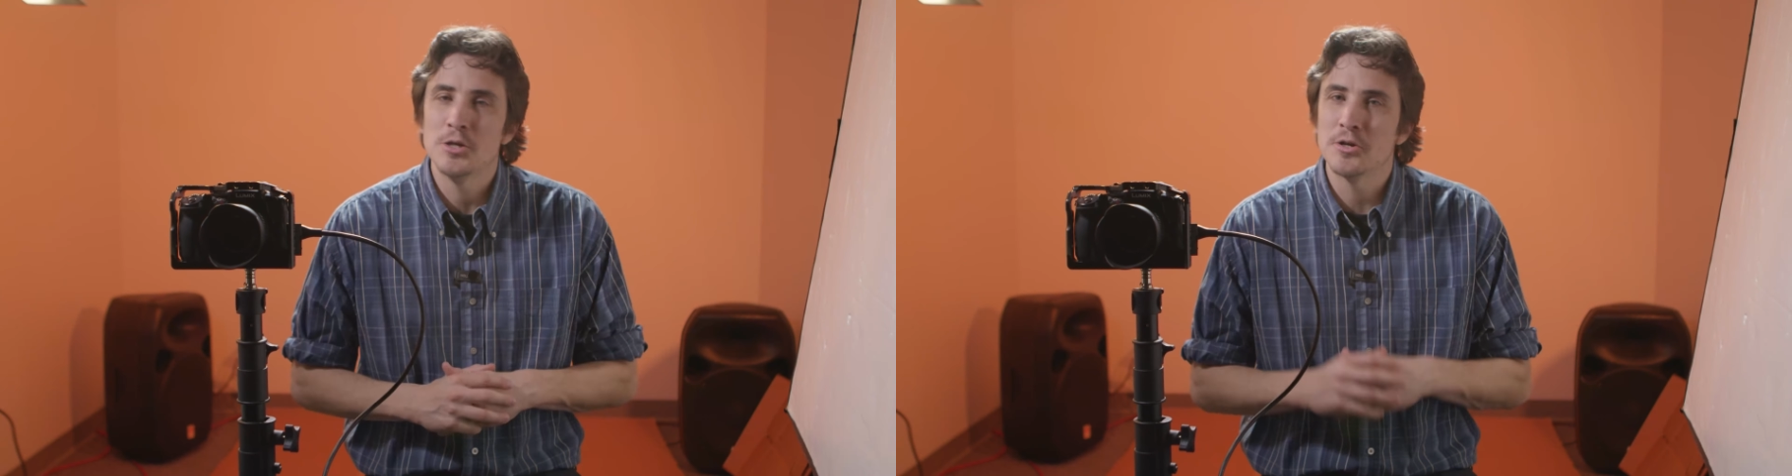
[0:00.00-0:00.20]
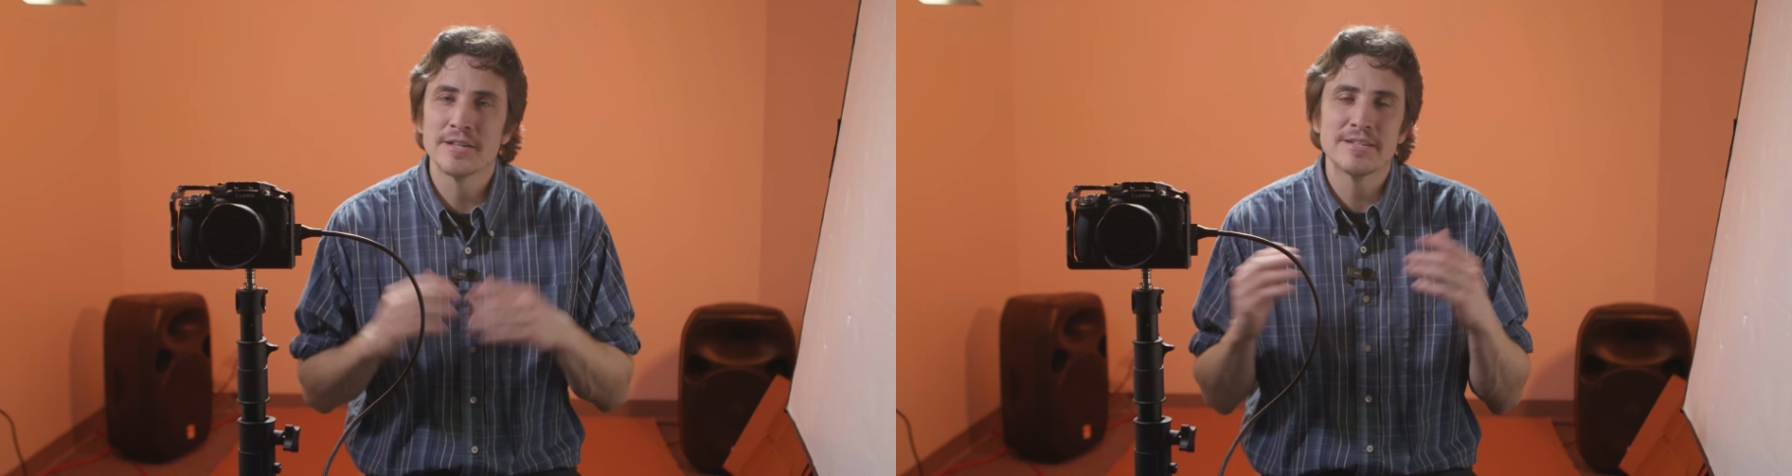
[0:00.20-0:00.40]

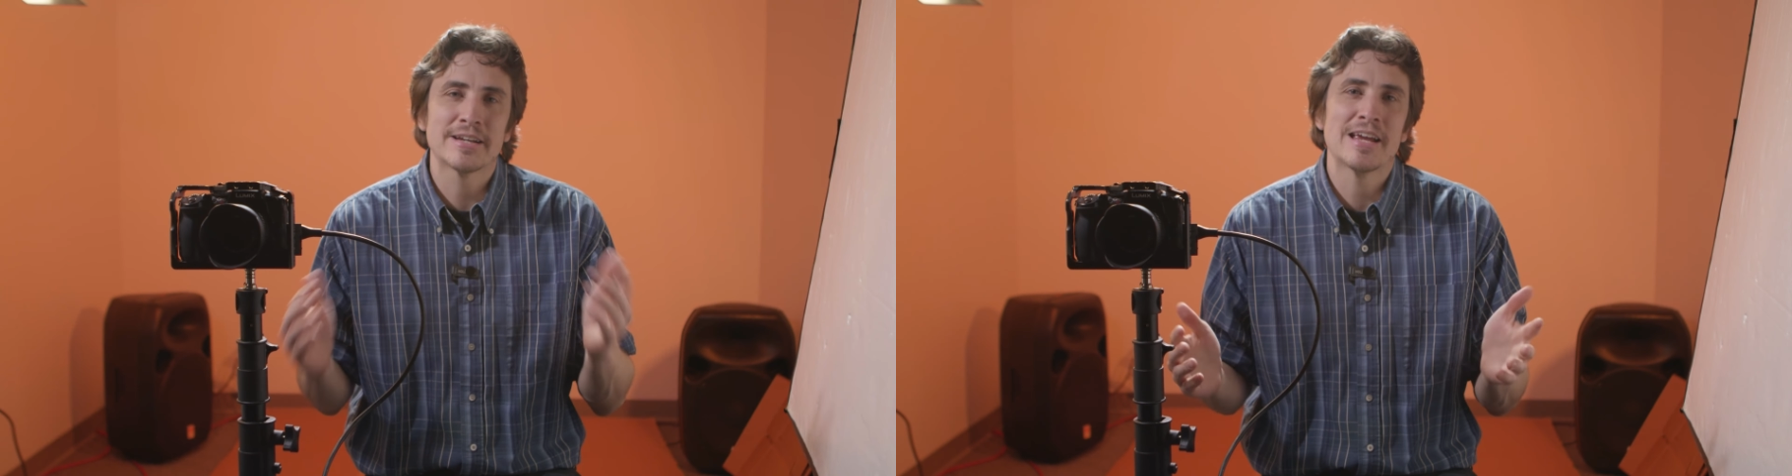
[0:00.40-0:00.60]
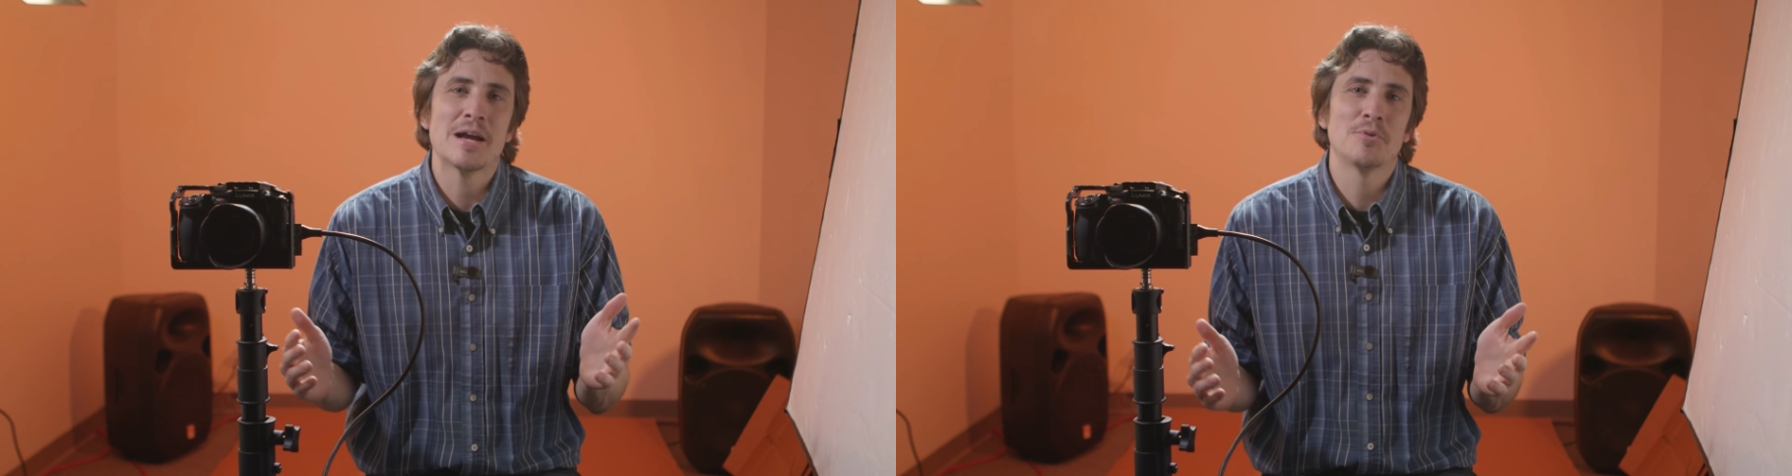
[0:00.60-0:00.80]
You get
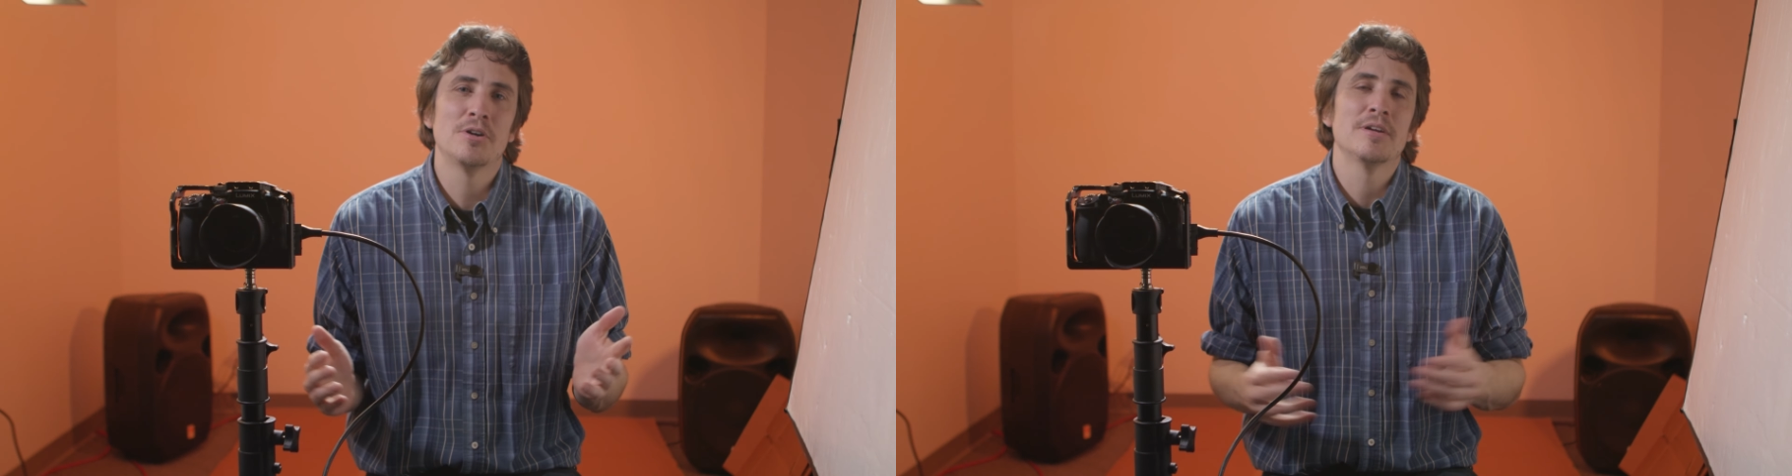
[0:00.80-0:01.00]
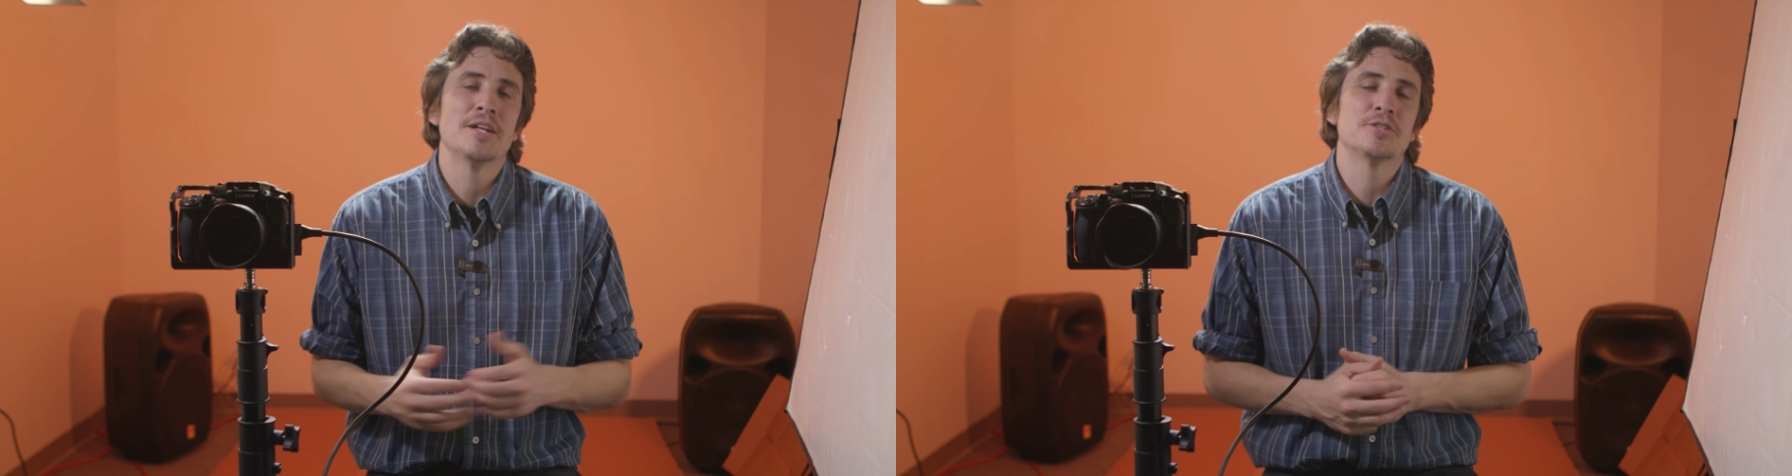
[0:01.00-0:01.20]
that
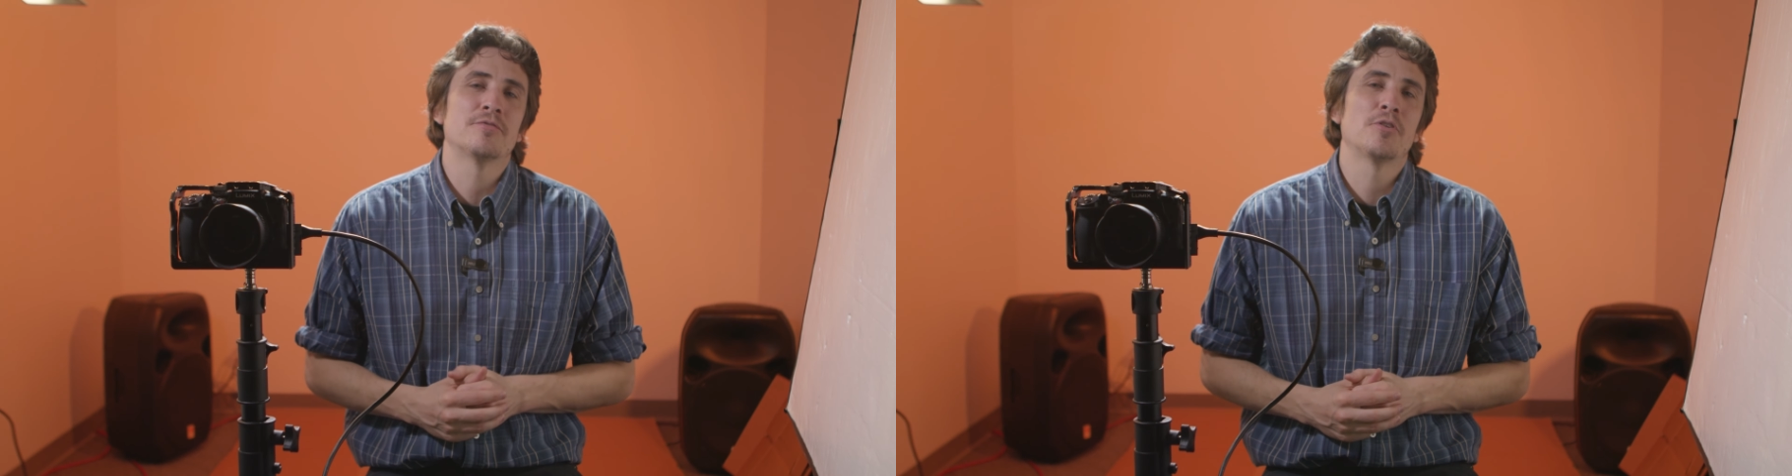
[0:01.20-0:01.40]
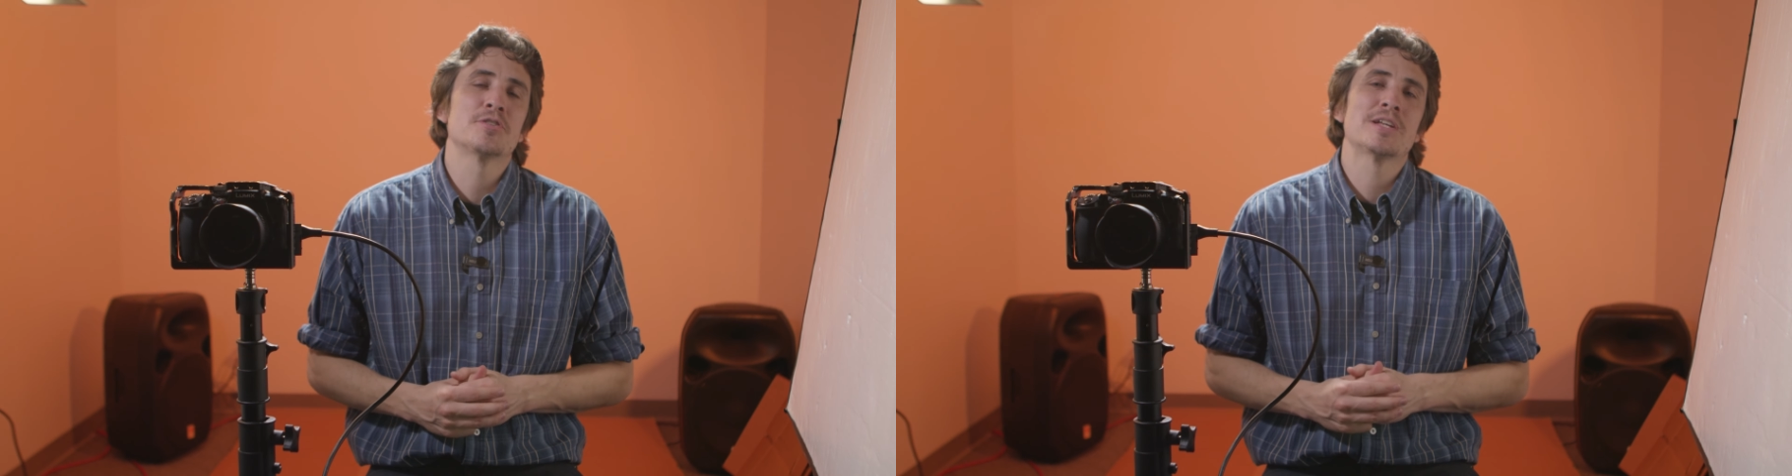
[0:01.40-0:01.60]
camera, it's your
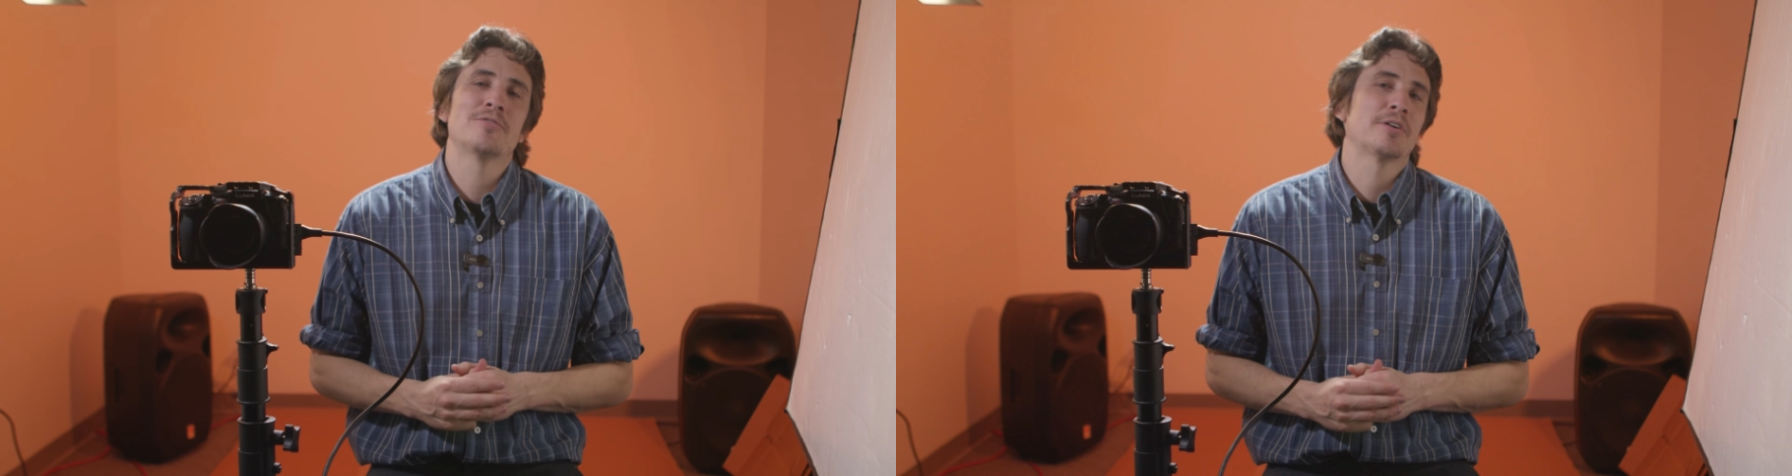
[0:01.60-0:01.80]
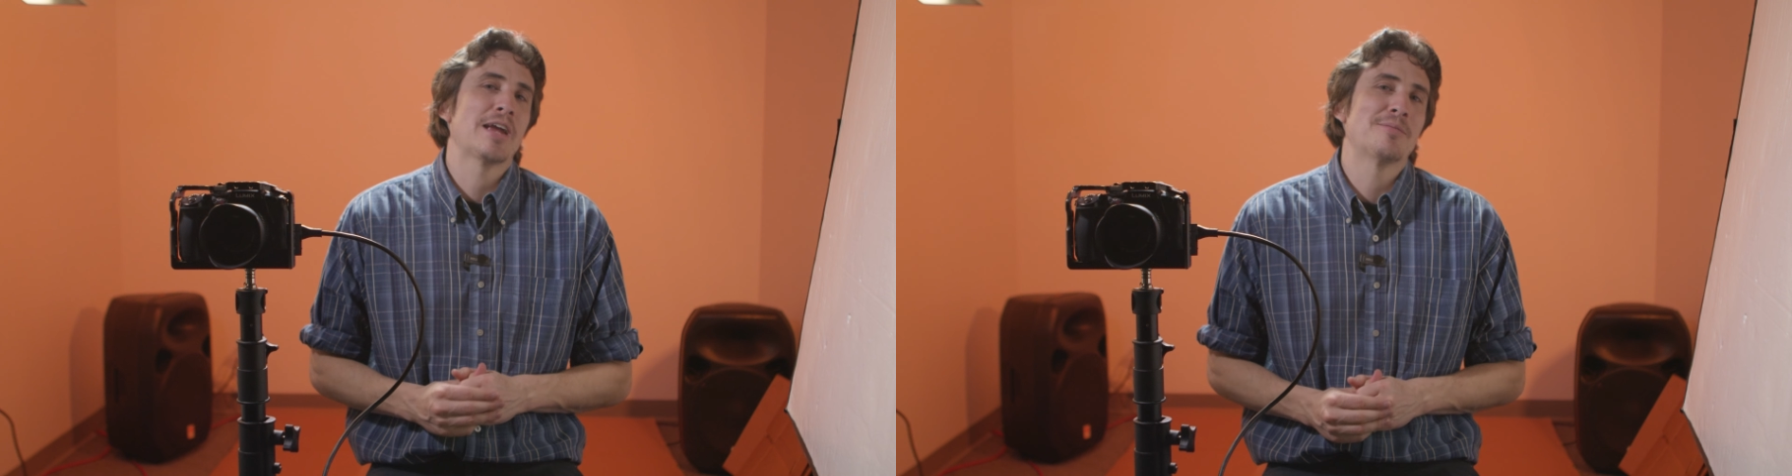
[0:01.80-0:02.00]
first
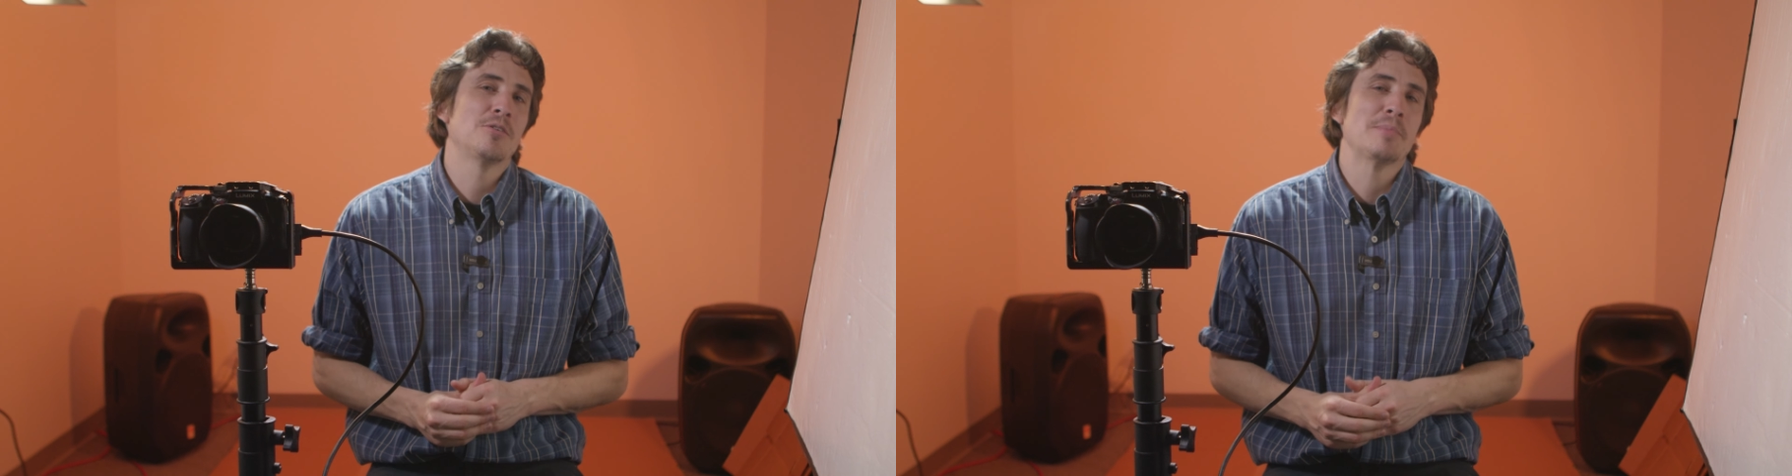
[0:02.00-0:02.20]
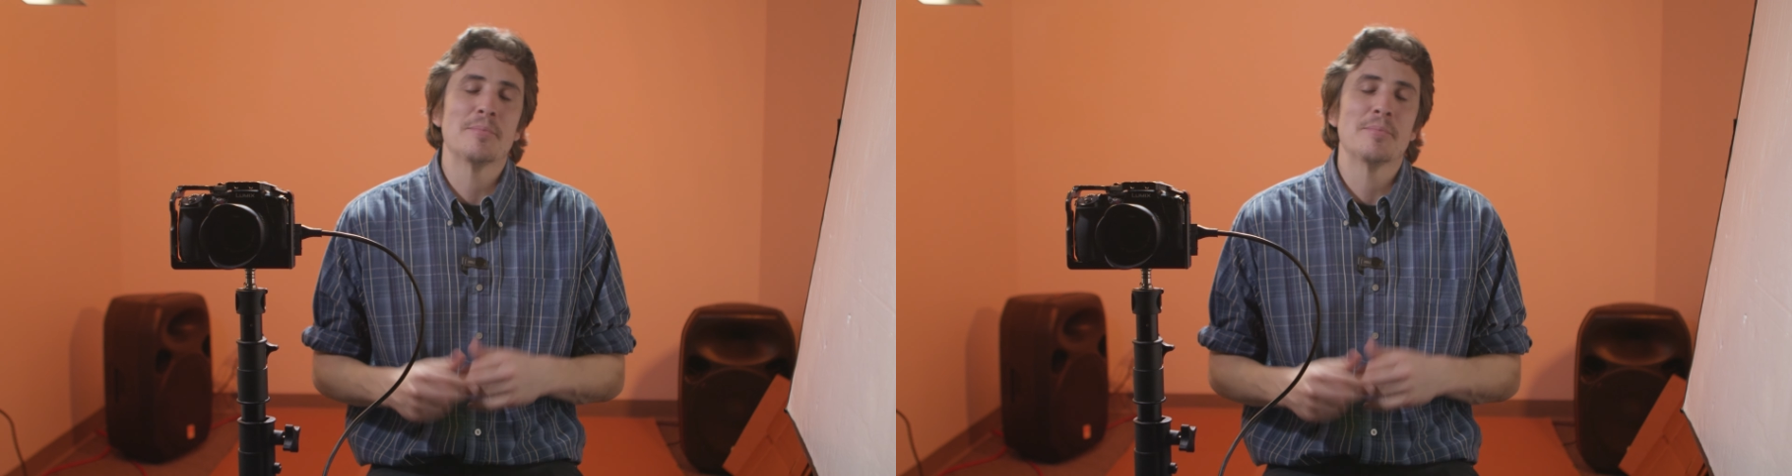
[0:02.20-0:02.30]
ever camera,